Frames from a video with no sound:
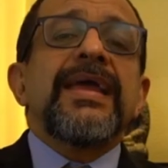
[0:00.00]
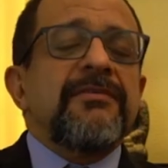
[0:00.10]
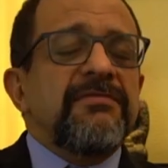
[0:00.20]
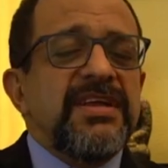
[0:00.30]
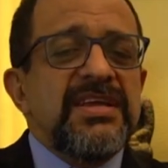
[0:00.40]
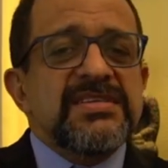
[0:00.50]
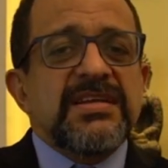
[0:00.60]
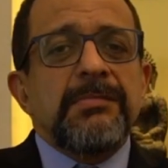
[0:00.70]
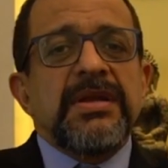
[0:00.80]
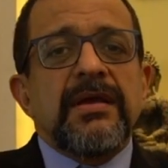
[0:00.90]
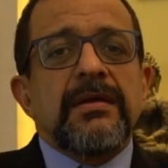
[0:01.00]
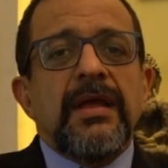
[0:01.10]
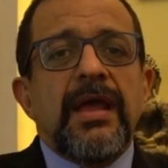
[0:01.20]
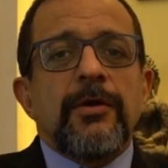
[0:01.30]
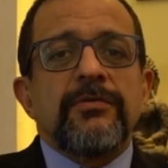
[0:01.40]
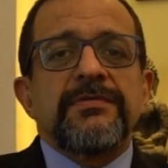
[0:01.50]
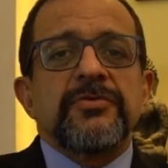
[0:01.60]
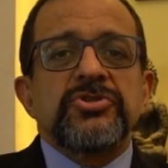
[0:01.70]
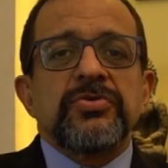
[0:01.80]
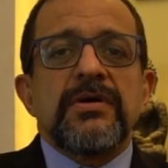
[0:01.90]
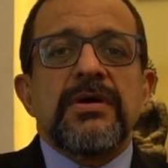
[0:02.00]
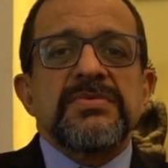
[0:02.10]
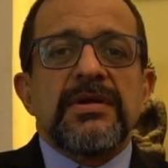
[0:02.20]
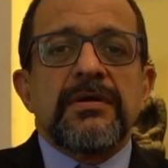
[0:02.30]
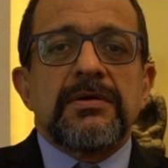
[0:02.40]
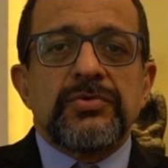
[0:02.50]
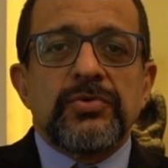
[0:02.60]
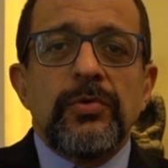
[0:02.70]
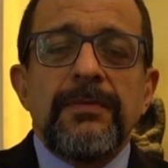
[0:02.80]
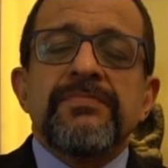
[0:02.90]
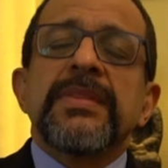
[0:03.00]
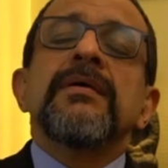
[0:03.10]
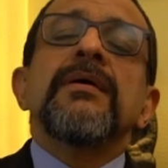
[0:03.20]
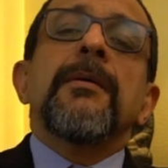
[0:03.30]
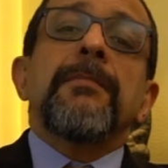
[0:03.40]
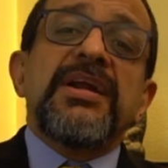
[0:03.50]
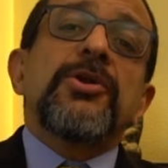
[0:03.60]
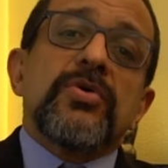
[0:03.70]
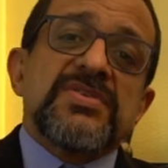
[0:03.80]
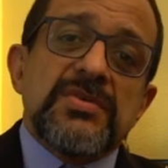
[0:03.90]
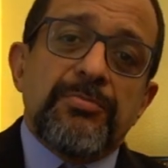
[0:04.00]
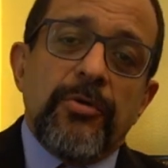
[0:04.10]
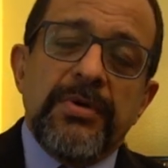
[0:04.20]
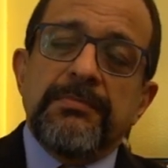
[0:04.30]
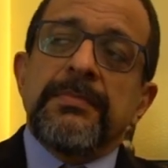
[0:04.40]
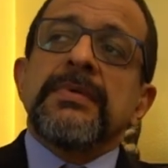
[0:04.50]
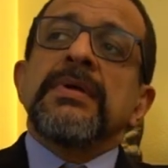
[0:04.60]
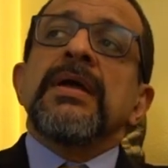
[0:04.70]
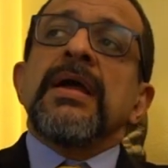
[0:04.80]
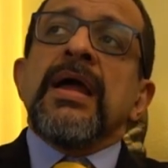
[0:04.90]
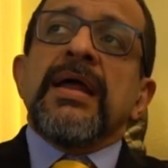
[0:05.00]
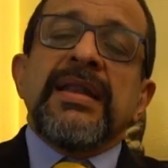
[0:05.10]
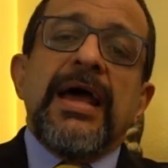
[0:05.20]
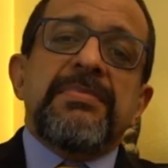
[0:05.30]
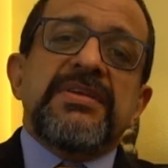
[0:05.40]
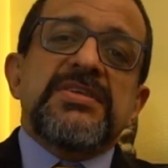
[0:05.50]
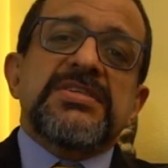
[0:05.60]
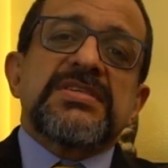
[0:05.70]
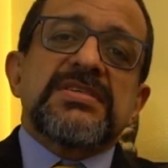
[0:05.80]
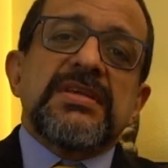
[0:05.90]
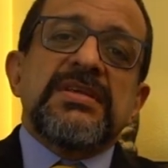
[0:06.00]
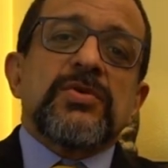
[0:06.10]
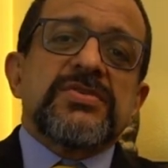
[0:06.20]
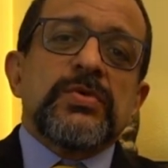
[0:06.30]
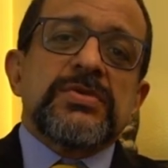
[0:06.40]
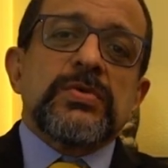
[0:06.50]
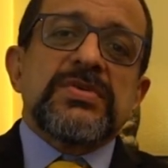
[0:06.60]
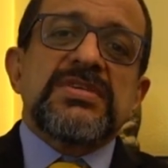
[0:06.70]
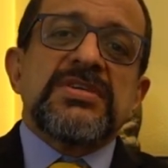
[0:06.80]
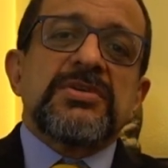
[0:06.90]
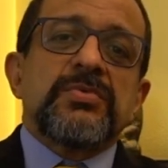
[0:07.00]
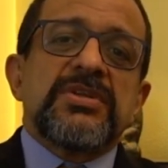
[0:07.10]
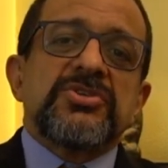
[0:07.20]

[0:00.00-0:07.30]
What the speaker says: can very easily be taken care of if your sugar comes under control, but it causes a problem. Diabetes is also associated with